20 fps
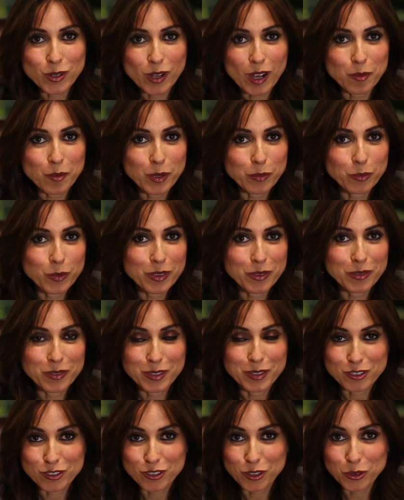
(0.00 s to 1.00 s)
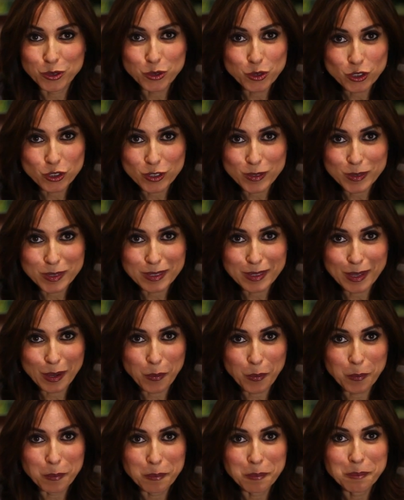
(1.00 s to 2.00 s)
to come up with solutions
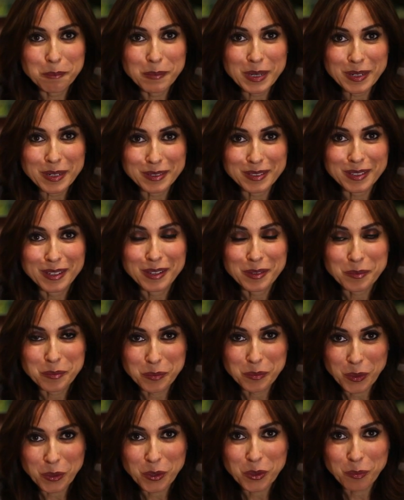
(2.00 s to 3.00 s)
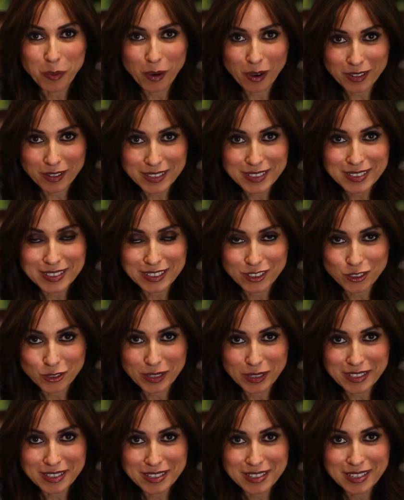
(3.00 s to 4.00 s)
that meet both parties'
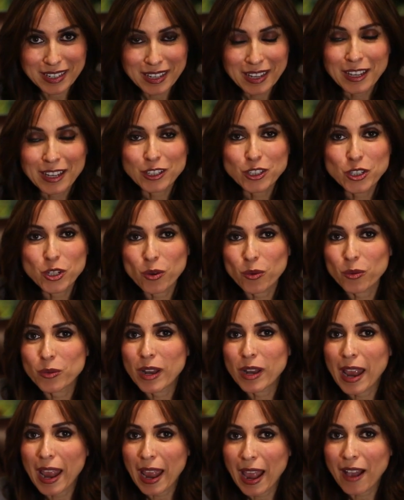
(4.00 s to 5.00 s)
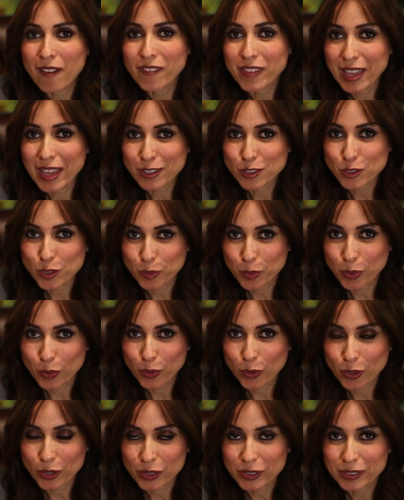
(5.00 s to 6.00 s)
interests. You don't have that
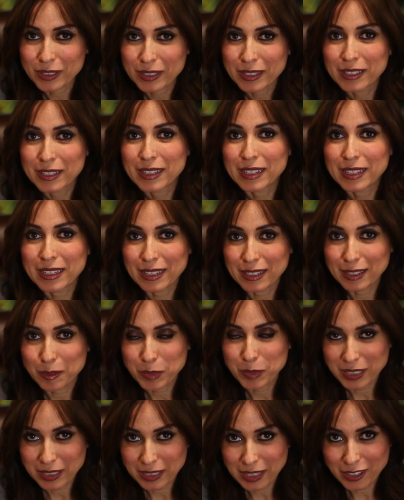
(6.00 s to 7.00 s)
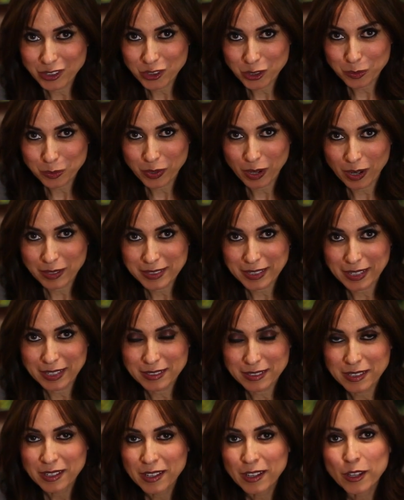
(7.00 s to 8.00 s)
support in a mediation
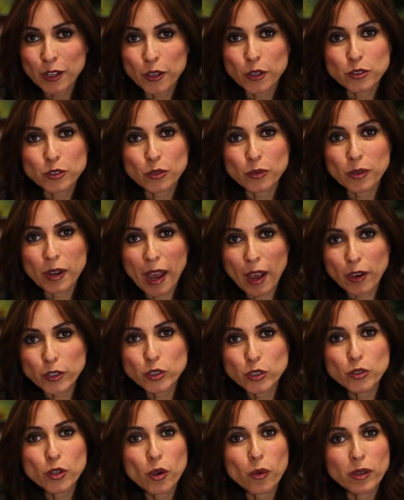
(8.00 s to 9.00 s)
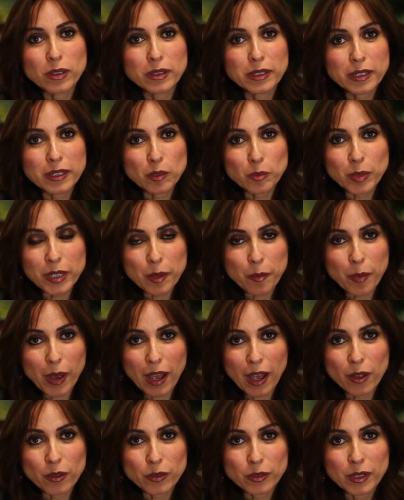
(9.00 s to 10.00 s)
process. So now you know a little bit
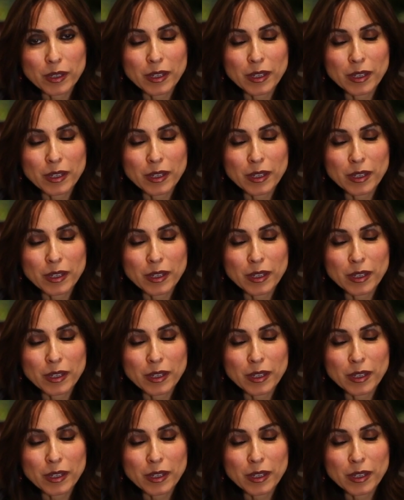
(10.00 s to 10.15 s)
about